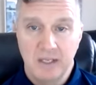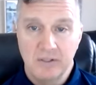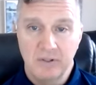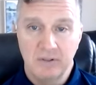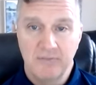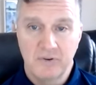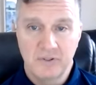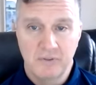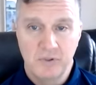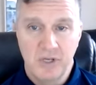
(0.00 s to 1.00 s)
So the
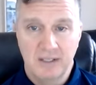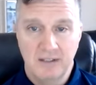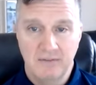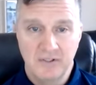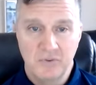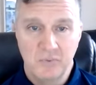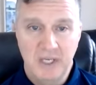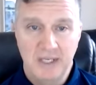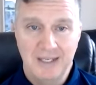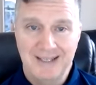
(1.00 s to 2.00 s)
first objective this
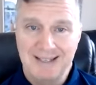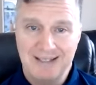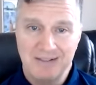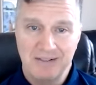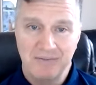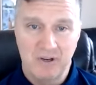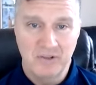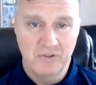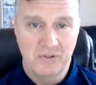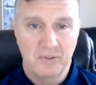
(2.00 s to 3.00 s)
week is to
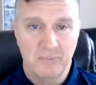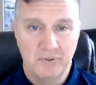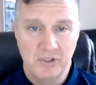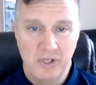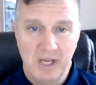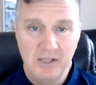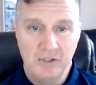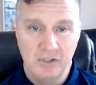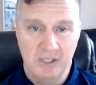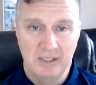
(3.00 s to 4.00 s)
foster an
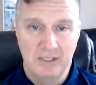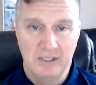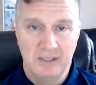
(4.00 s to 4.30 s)
appreciation